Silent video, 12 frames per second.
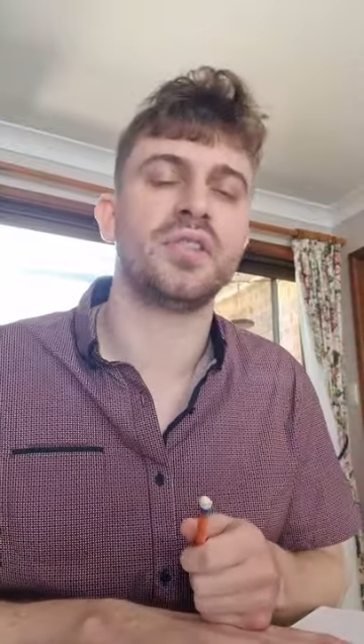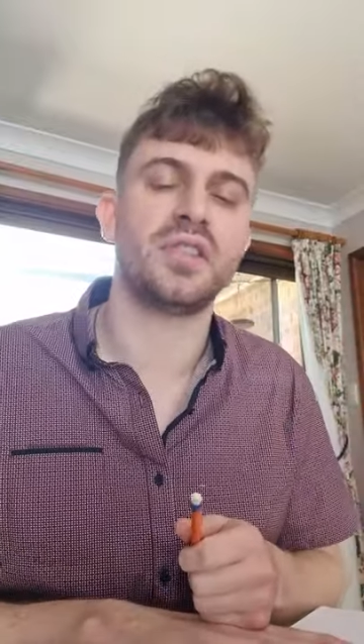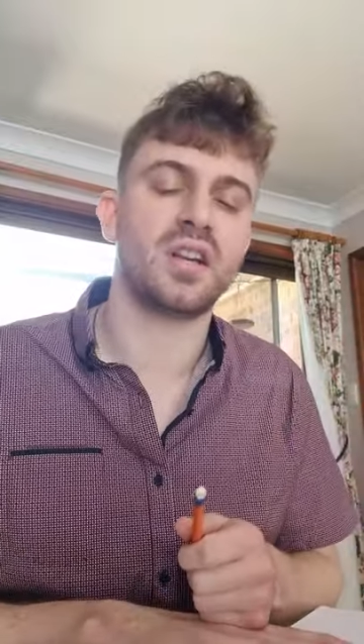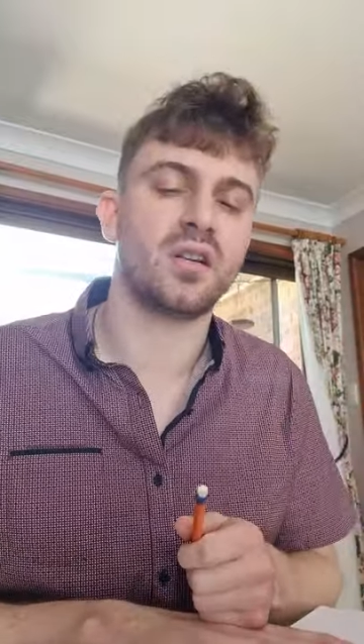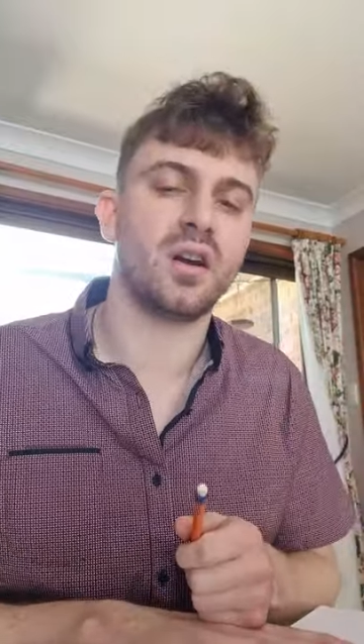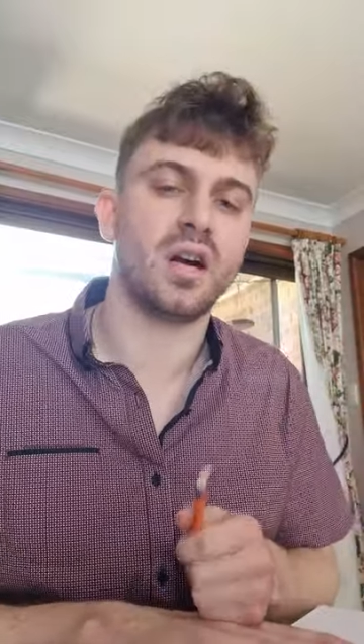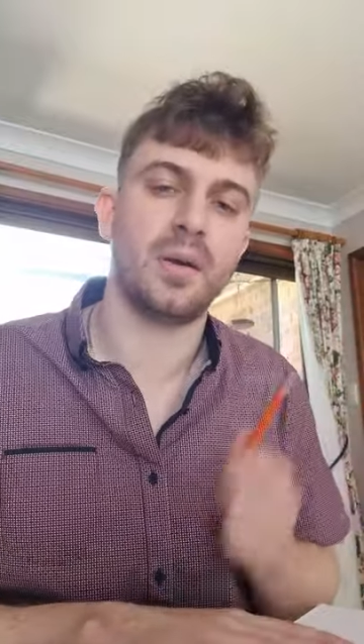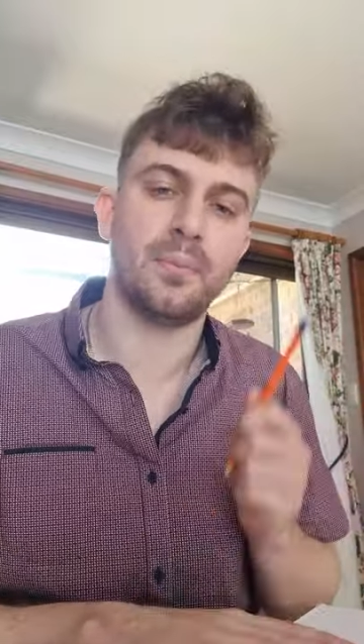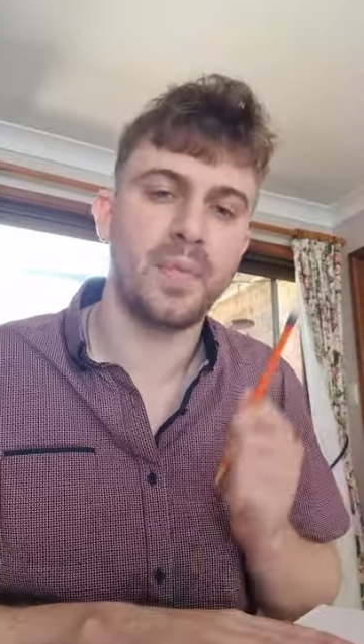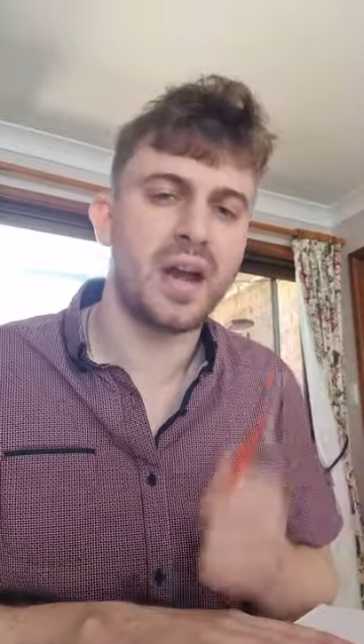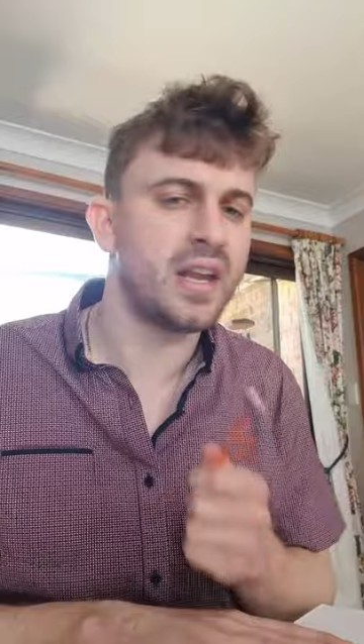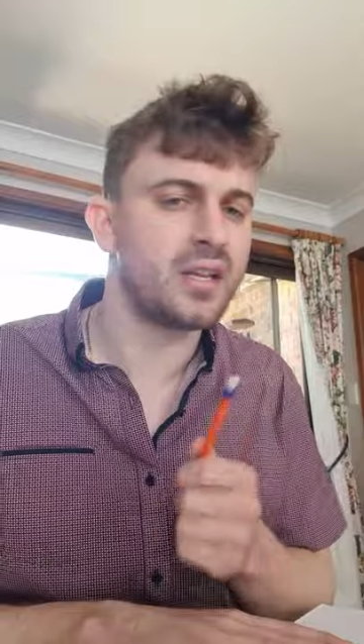that there are
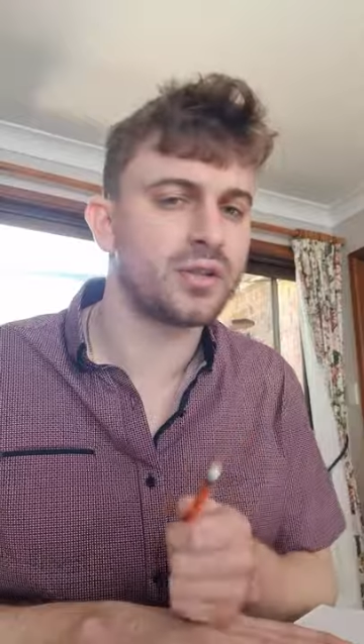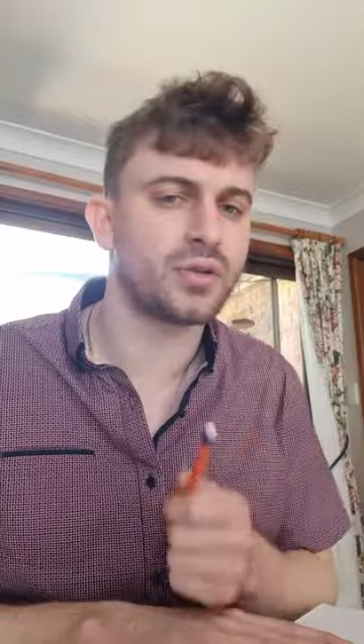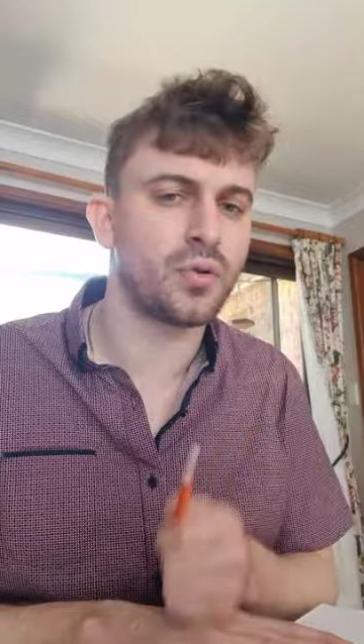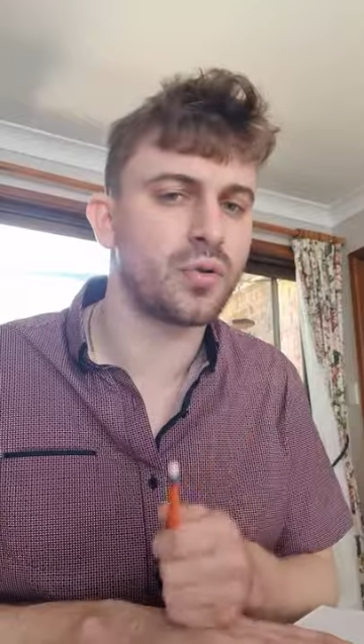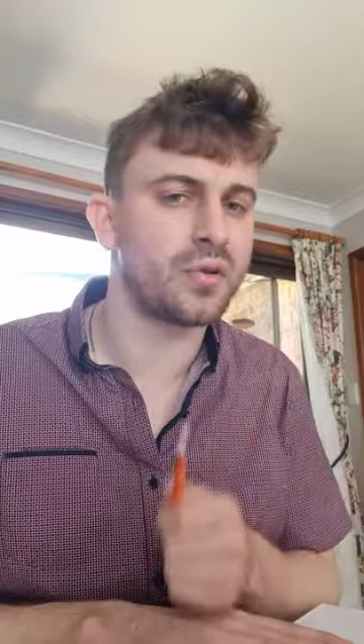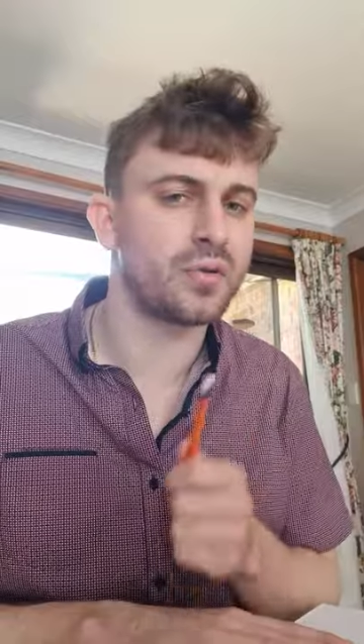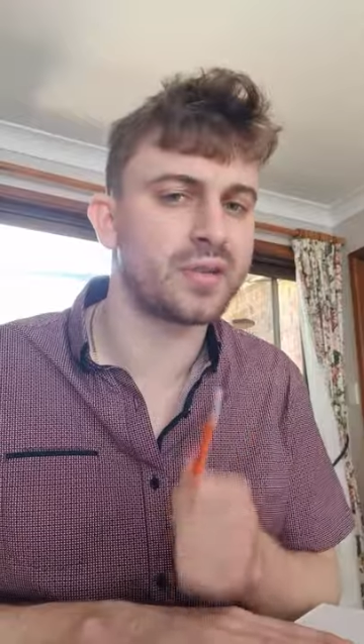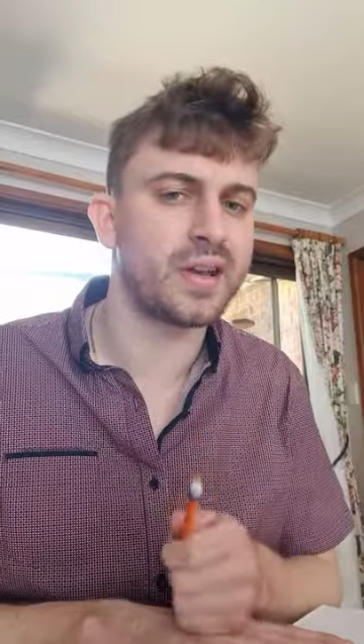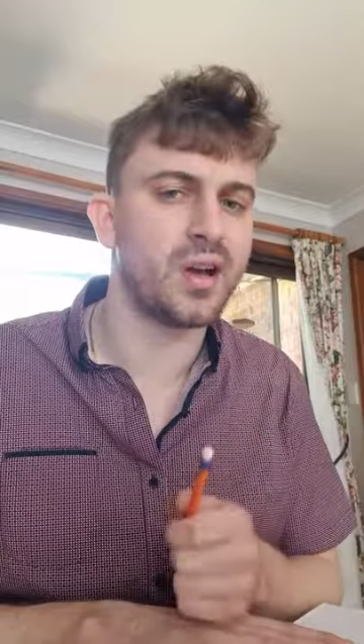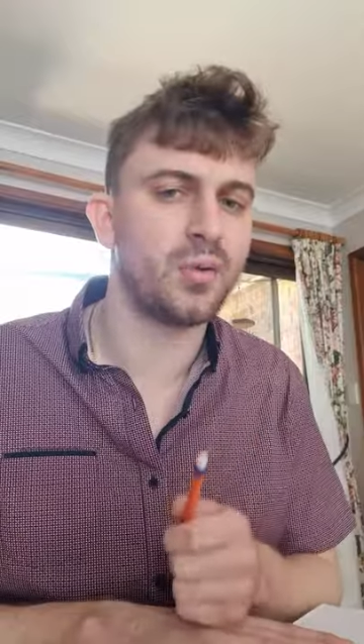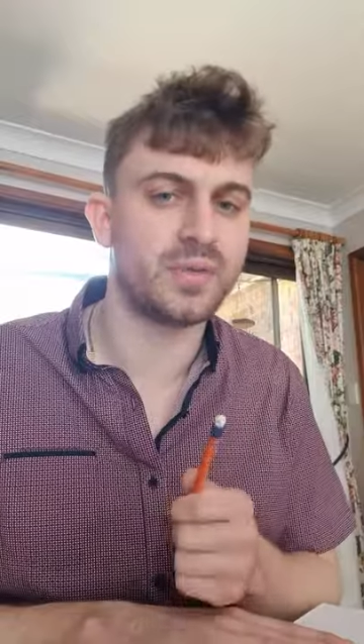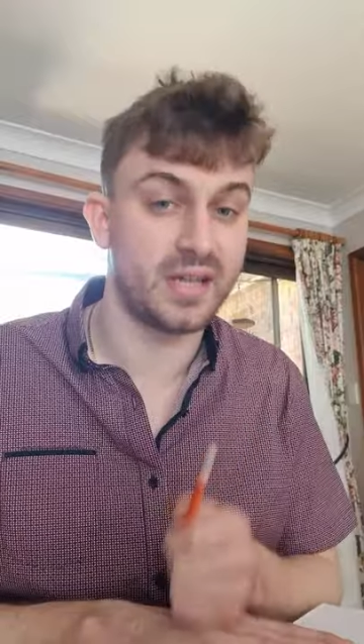many tutorials to
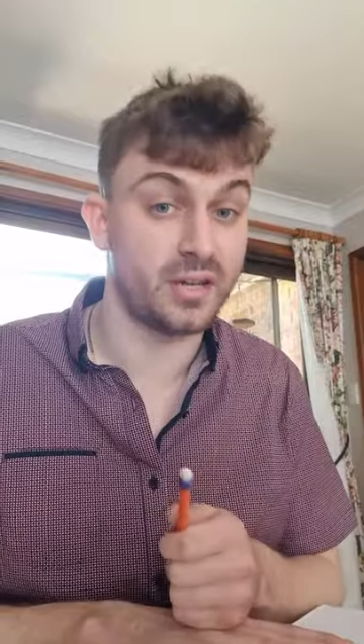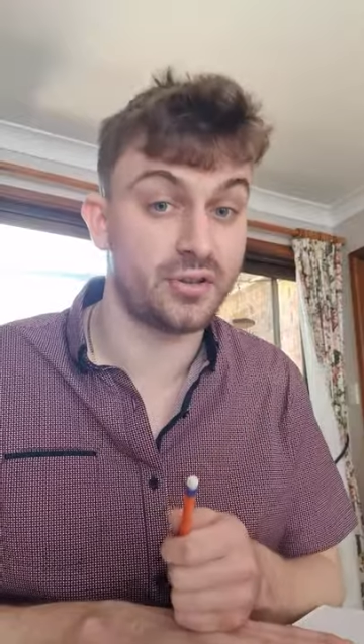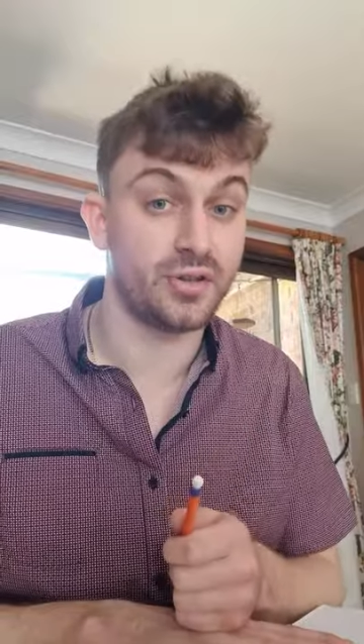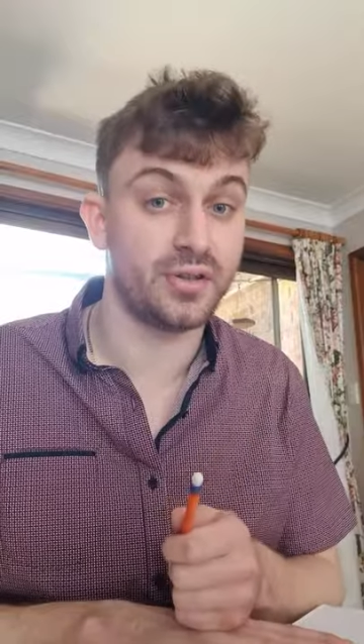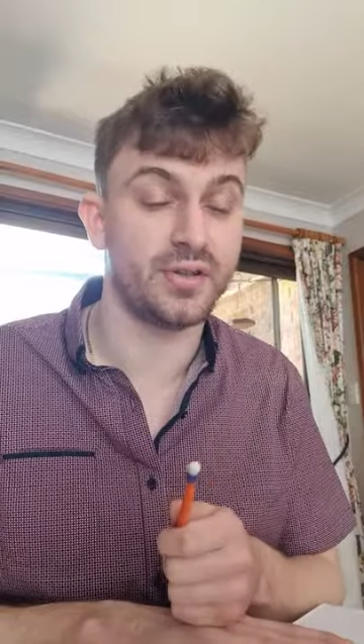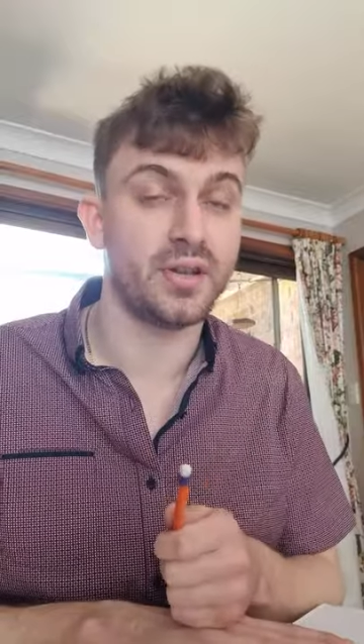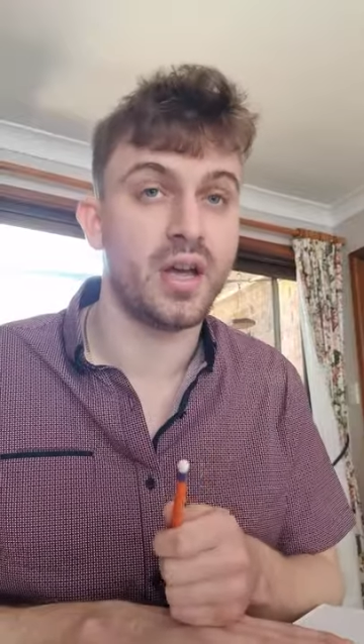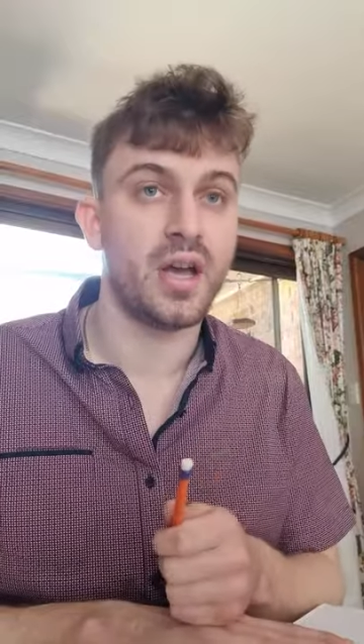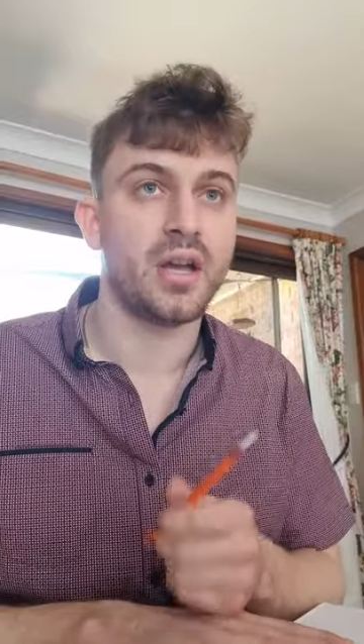help teachers